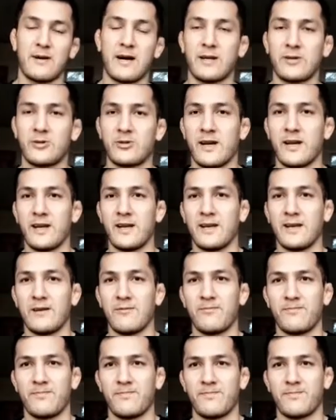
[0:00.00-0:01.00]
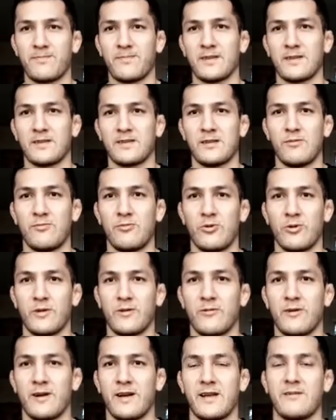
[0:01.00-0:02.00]
hard training in. So I'm more
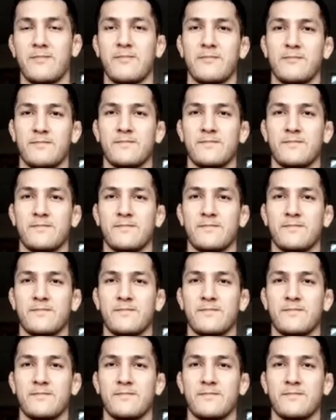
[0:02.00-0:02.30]
than ready.